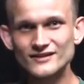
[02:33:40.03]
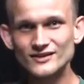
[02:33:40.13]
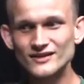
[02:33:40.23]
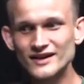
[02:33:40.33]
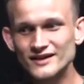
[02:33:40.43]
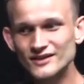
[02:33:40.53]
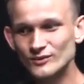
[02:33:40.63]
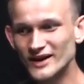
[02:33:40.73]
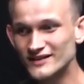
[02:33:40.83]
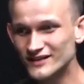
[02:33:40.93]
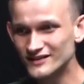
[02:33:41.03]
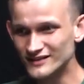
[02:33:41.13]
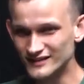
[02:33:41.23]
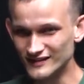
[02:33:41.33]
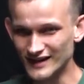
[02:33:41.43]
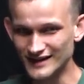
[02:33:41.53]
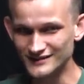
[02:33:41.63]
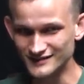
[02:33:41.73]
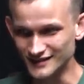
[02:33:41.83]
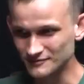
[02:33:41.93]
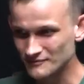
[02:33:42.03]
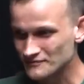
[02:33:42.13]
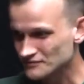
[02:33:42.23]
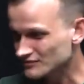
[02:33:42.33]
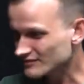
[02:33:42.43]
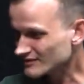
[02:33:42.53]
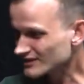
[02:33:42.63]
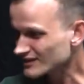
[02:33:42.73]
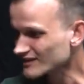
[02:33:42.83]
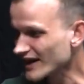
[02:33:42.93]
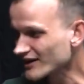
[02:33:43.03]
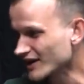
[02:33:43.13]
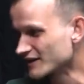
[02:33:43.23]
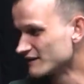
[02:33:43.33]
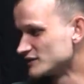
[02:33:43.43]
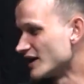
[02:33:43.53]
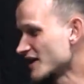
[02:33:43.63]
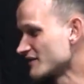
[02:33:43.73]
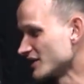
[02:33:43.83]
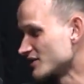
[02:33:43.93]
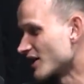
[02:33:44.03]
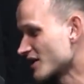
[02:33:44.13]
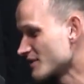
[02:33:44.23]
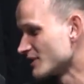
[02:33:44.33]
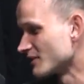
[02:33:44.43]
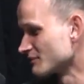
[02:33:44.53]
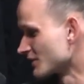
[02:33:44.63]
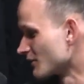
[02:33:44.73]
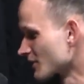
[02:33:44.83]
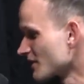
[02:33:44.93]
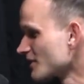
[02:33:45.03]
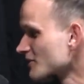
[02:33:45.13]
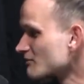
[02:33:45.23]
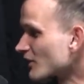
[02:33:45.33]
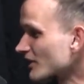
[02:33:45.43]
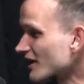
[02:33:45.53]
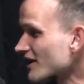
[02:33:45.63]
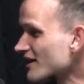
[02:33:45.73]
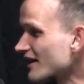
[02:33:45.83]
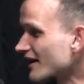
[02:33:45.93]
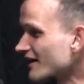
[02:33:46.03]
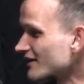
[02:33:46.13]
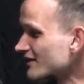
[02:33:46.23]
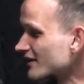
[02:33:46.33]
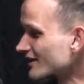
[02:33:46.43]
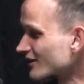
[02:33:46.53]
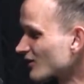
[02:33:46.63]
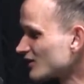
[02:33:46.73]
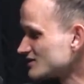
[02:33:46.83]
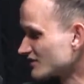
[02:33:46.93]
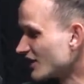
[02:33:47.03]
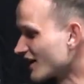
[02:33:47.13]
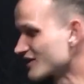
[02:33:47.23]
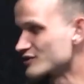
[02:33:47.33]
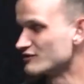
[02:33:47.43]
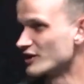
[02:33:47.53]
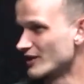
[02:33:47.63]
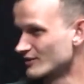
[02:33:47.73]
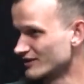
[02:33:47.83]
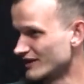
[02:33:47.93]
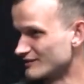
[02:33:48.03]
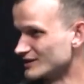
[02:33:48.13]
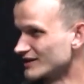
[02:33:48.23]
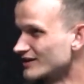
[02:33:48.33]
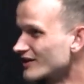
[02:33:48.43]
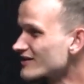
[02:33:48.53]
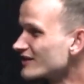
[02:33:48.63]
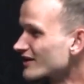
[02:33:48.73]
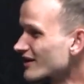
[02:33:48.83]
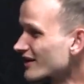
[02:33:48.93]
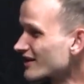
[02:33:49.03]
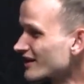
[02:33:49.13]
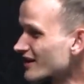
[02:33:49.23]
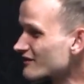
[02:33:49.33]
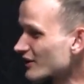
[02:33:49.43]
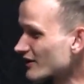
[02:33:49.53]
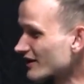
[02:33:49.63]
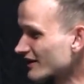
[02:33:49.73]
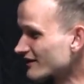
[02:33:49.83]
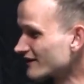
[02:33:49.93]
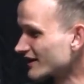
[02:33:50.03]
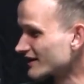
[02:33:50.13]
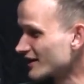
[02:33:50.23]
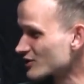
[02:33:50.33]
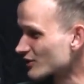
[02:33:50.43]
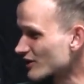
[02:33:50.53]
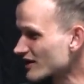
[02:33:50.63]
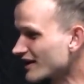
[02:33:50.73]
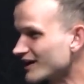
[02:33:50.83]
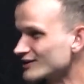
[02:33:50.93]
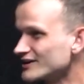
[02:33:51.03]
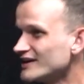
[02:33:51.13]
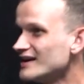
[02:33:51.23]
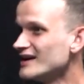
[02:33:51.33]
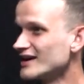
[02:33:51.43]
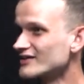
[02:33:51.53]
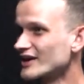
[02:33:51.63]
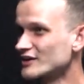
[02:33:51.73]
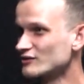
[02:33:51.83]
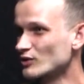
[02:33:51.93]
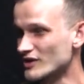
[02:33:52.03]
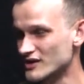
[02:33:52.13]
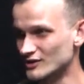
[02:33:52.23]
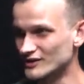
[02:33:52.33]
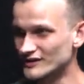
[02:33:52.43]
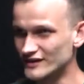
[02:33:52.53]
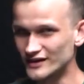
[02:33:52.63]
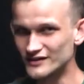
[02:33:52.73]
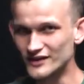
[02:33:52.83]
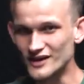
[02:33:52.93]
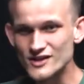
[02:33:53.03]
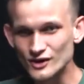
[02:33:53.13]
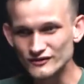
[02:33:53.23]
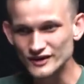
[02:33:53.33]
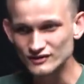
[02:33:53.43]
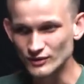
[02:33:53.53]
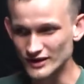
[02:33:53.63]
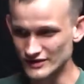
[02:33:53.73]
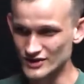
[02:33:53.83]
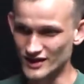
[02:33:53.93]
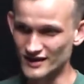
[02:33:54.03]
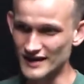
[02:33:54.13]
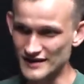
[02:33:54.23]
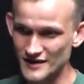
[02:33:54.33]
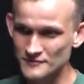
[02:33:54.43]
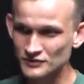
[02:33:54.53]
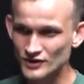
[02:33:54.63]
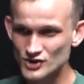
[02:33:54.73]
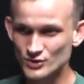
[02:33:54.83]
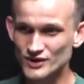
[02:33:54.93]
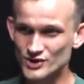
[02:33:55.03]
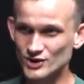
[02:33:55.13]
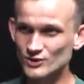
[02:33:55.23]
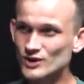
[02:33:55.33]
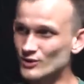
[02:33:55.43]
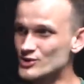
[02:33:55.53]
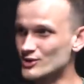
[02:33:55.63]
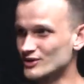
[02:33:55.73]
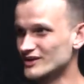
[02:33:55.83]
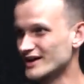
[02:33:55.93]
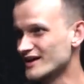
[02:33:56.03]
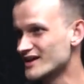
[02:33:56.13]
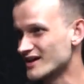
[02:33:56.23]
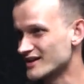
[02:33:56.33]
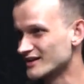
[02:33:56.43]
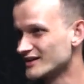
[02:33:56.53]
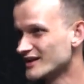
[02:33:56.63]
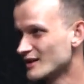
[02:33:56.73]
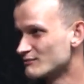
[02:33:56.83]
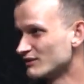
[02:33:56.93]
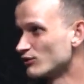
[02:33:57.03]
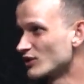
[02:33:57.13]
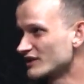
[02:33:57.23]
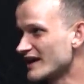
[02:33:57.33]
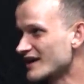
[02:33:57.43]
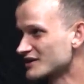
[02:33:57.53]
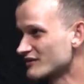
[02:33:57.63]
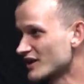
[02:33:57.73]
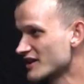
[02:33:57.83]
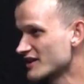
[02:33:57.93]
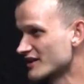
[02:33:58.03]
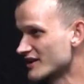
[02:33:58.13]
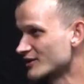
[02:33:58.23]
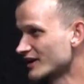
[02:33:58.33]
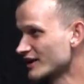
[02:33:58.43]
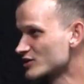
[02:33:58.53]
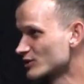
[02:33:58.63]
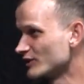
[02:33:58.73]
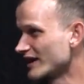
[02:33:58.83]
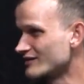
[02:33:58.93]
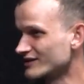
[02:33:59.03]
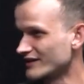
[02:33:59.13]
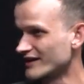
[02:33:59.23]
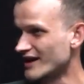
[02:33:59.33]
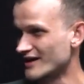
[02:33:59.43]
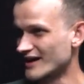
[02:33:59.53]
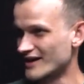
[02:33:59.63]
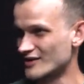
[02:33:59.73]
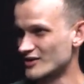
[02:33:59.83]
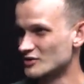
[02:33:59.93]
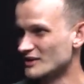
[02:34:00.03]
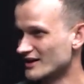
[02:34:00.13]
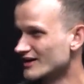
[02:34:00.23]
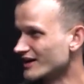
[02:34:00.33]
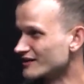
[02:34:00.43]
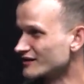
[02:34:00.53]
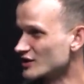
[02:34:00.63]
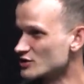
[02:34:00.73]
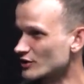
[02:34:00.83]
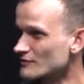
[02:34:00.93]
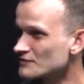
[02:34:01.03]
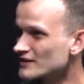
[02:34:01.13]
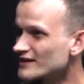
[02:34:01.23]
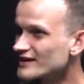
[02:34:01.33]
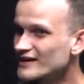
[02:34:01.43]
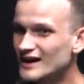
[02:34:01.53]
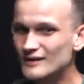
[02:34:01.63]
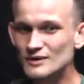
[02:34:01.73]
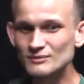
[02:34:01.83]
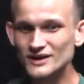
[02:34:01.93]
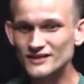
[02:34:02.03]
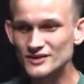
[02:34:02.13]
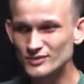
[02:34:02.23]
like, the way that like that kind of philosophy talks about, markets and like the goal of not interfering with them. Like, it is very kind of like nature styled. And then of course, the conservative one, which is like traditional culture that existed before the activists started controlling everything as also being a kind of nature. But the